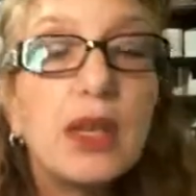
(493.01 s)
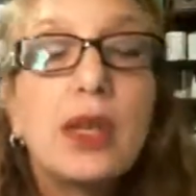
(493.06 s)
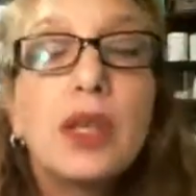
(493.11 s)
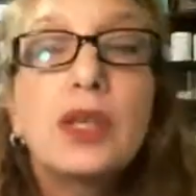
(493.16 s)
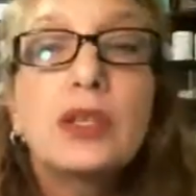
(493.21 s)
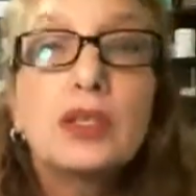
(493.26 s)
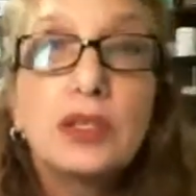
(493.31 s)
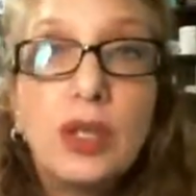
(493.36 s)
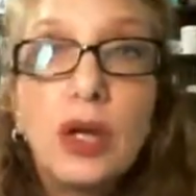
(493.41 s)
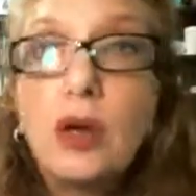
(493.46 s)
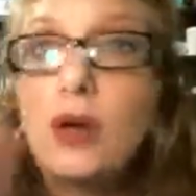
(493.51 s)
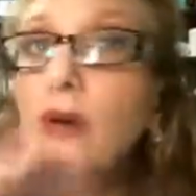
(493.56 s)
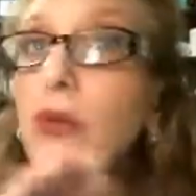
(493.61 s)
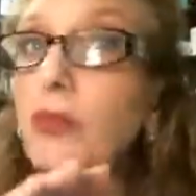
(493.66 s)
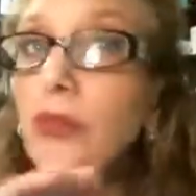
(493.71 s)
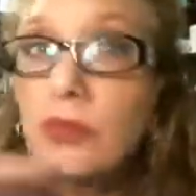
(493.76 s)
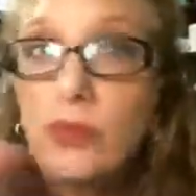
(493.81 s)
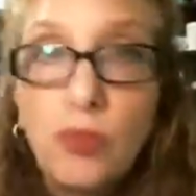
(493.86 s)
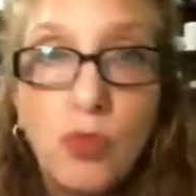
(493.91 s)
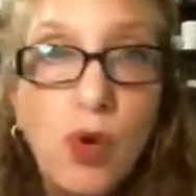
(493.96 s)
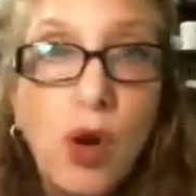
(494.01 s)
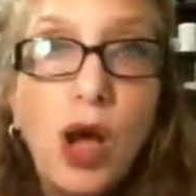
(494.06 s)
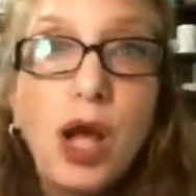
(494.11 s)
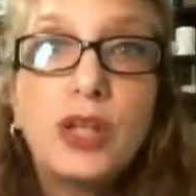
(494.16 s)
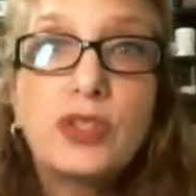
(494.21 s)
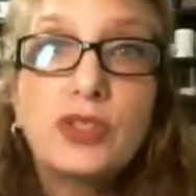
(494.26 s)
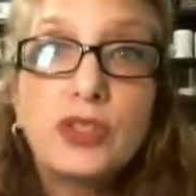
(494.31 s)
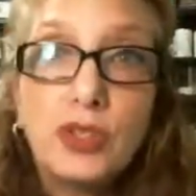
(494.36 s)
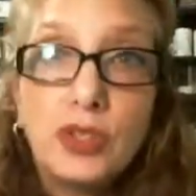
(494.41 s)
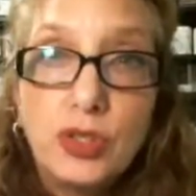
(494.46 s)
So
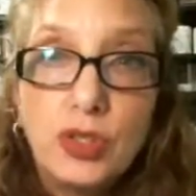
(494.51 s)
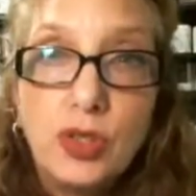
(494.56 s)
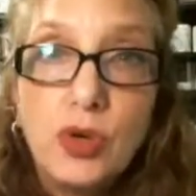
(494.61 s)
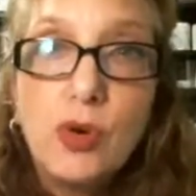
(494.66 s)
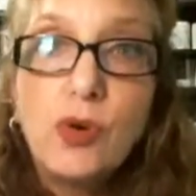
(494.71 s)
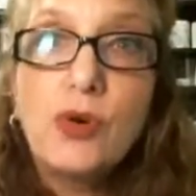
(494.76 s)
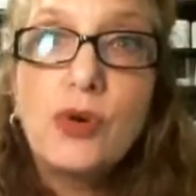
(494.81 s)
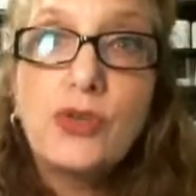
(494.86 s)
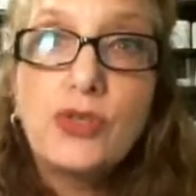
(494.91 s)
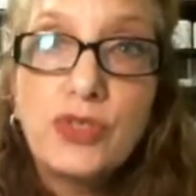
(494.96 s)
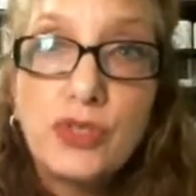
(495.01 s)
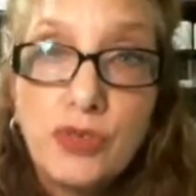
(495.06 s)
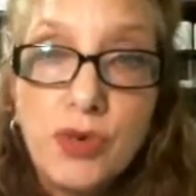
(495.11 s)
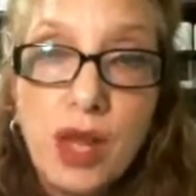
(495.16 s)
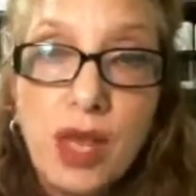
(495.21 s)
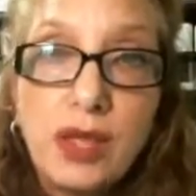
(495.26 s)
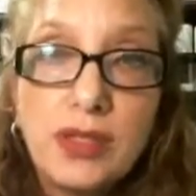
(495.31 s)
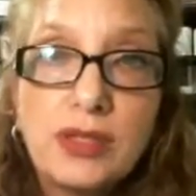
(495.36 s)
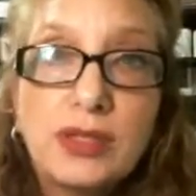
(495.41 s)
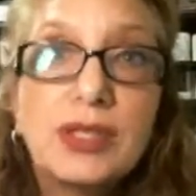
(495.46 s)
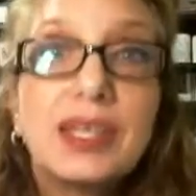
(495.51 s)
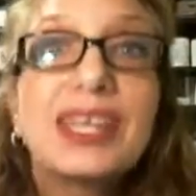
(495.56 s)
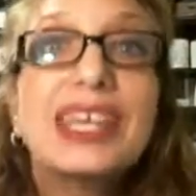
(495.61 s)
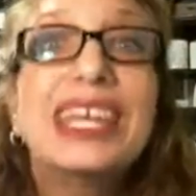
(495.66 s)
watch your stress.